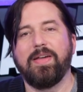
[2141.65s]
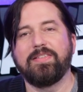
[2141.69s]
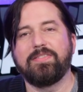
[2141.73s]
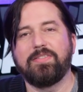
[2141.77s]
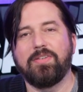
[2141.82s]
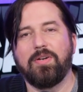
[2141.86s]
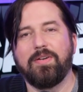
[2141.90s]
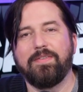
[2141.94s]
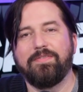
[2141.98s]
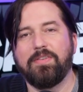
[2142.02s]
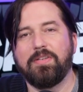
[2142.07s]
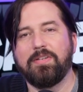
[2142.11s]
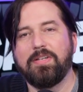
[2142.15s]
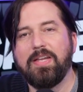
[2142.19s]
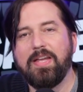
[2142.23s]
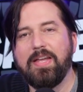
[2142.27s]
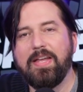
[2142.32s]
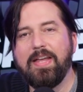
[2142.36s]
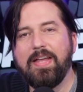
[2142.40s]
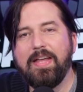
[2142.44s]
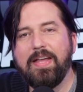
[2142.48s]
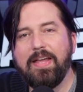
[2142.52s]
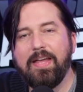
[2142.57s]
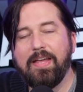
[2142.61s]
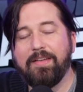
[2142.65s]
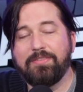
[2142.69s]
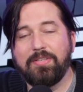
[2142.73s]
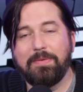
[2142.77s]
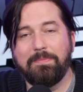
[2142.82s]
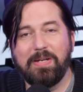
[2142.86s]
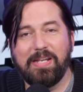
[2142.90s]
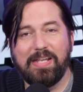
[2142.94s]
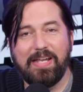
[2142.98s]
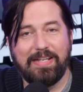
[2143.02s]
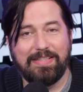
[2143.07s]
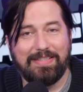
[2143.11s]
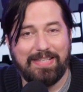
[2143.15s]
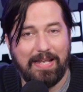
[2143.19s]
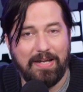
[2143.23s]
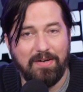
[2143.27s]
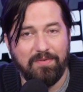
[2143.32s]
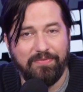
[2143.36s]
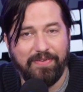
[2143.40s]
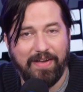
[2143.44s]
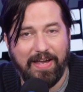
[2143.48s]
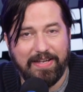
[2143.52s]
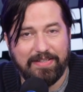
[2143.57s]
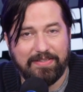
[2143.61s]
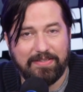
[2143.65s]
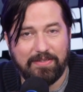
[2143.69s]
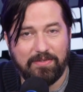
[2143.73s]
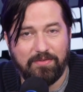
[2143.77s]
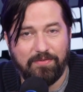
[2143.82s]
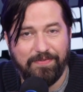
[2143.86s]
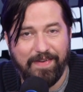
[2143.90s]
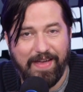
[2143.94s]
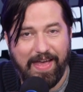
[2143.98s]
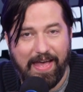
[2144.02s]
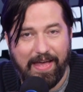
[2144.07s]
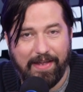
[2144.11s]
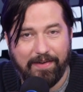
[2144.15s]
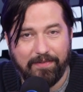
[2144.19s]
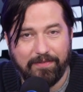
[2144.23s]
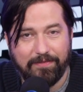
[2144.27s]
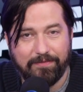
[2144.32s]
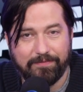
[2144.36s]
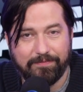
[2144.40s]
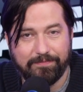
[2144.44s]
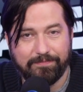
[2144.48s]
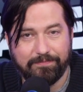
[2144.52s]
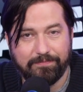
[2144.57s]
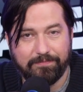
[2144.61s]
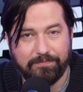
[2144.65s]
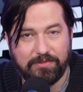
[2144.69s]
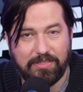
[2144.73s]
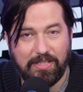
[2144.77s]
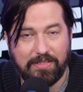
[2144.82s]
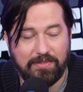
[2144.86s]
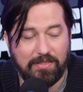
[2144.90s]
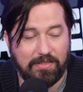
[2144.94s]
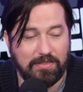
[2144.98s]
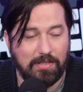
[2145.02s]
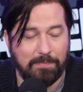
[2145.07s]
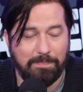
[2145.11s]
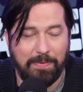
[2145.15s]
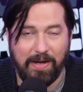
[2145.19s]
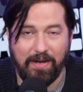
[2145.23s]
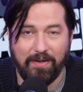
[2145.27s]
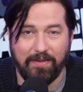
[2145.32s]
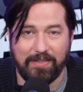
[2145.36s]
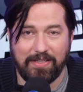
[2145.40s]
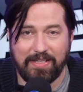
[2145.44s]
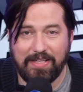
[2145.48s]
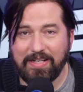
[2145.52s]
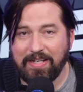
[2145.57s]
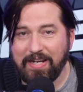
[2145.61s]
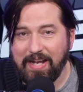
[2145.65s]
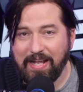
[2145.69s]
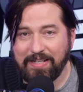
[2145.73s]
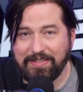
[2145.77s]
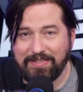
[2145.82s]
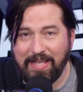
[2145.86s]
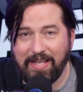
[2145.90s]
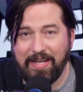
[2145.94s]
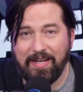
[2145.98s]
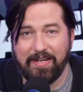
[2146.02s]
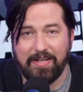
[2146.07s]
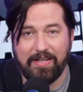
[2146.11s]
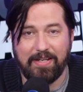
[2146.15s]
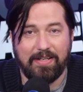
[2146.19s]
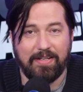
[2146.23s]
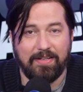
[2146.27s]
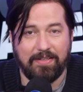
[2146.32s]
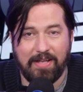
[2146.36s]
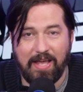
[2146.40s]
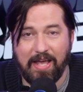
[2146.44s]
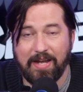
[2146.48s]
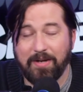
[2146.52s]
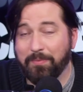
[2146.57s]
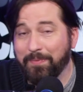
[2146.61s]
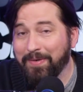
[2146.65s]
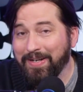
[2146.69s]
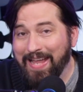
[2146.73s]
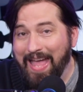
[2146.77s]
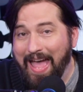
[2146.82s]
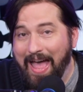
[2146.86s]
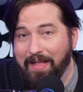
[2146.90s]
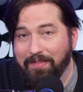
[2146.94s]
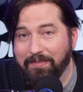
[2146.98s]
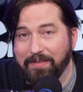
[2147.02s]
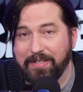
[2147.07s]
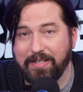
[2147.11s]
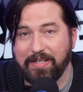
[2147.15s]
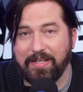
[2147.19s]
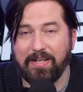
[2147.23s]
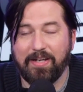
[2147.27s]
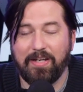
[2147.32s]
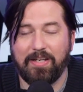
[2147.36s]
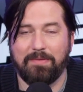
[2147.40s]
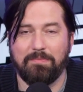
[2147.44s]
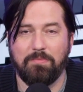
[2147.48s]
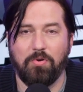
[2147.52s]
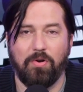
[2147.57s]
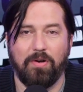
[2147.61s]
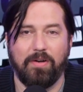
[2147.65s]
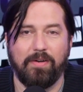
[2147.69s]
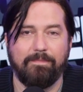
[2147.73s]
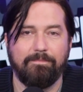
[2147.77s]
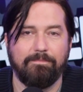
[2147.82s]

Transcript: So if somebody identifies as fat, since it's apparently an identity and not a reality anymore,